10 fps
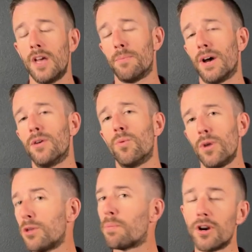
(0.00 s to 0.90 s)
But
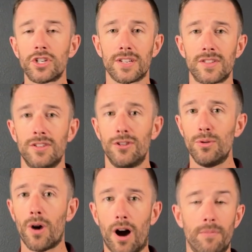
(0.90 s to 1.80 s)
with a purchase,
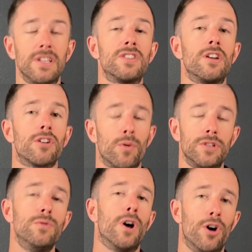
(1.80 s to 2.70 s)
you obviously are
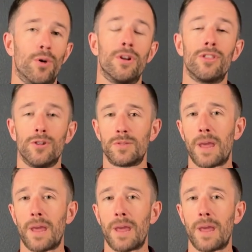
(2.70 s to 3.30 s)
going to own those